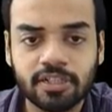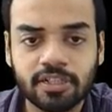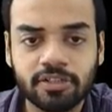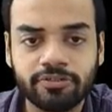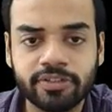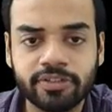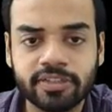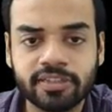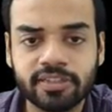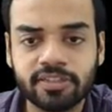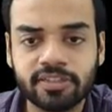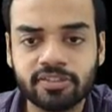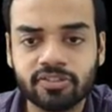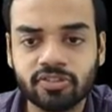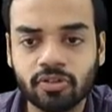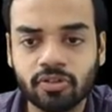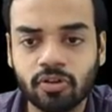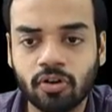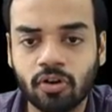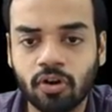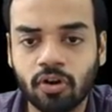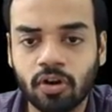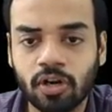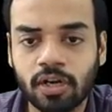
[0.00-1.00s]
which is
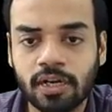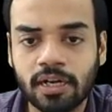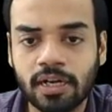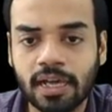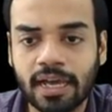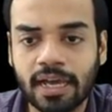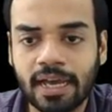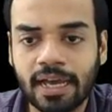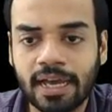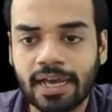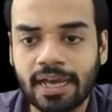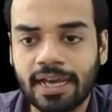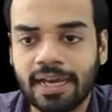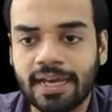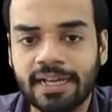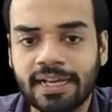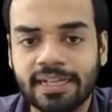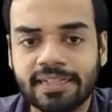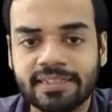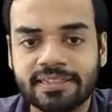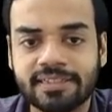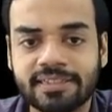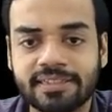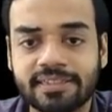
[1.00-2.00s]
called
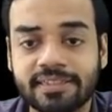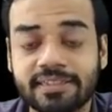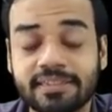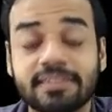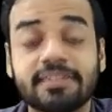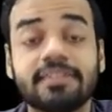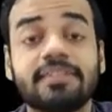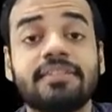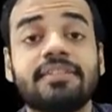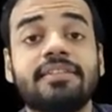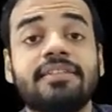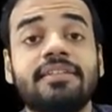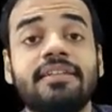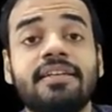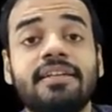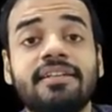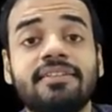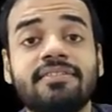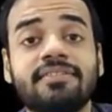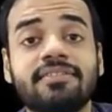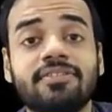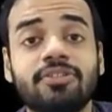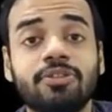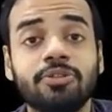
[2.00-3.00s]
as,
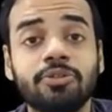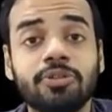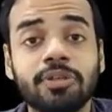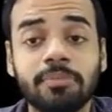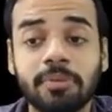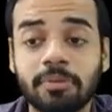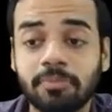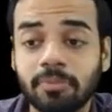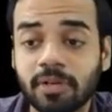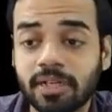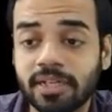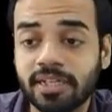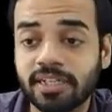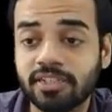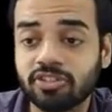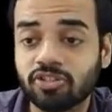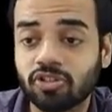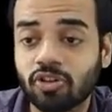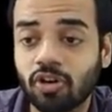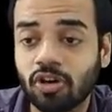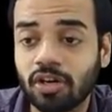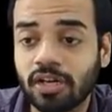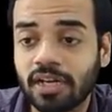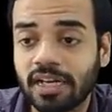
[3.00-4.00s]
yes, do you remember, it is
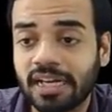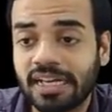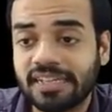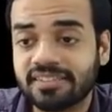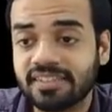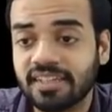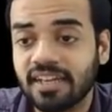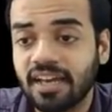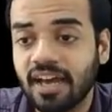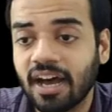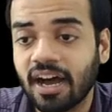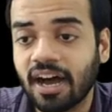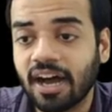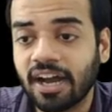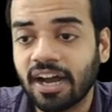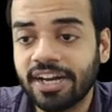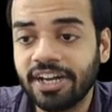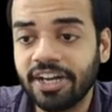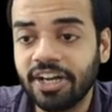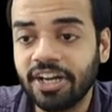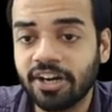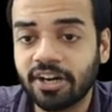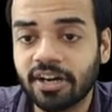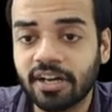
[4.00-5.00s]
called as
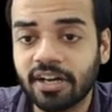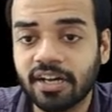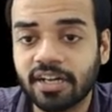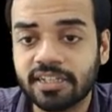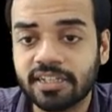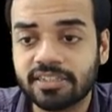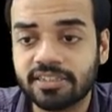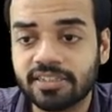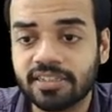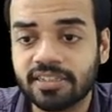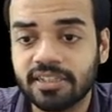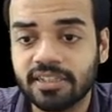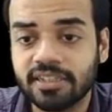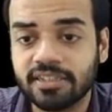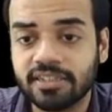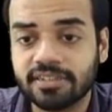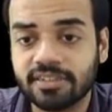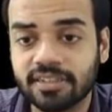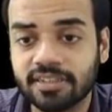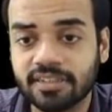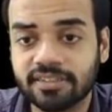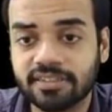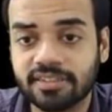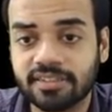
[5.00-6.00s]
hydrarch
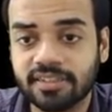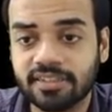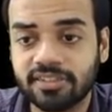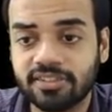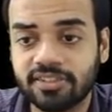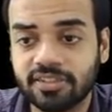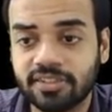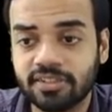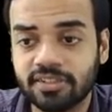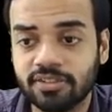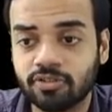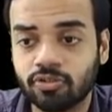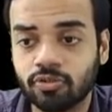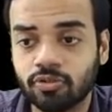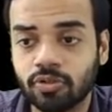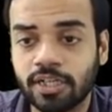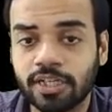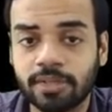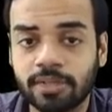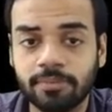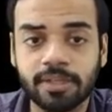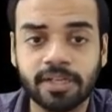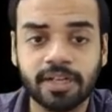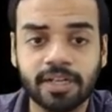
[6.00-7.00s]
succession. So
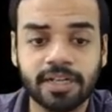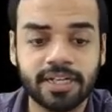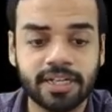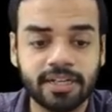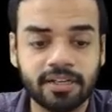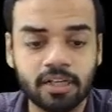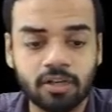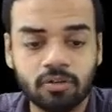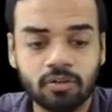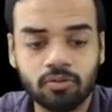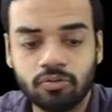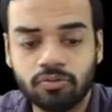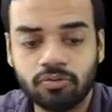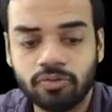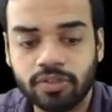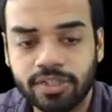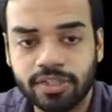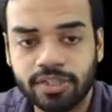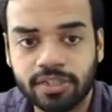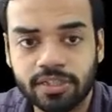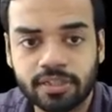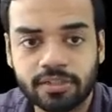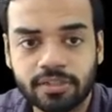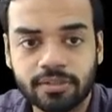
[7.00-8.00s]
let me write it down over
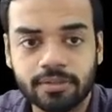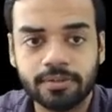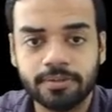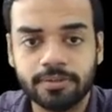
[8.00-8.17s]
here.